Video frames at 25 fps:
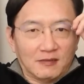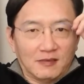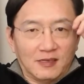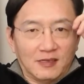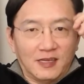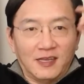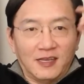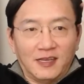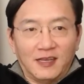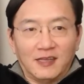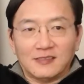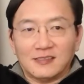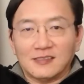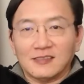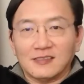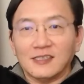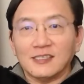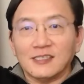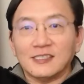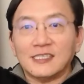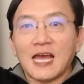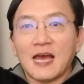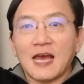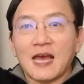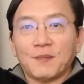
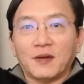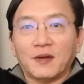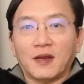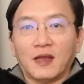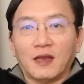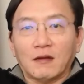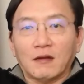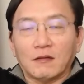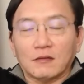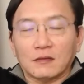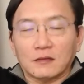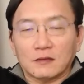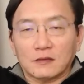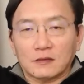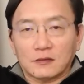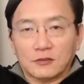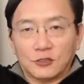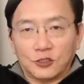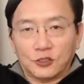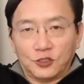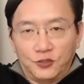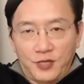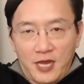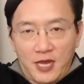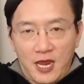It's happening
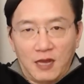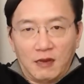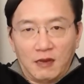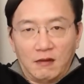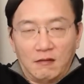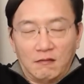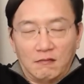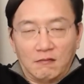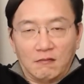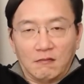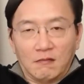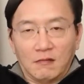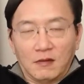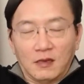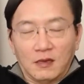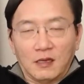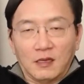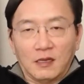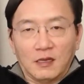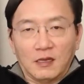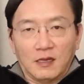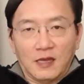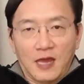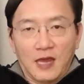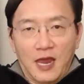today,
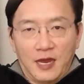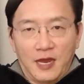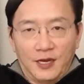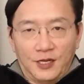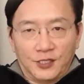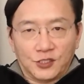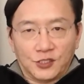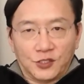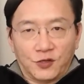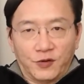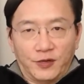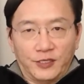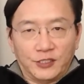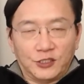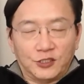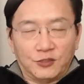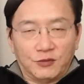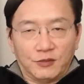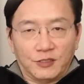and it's going to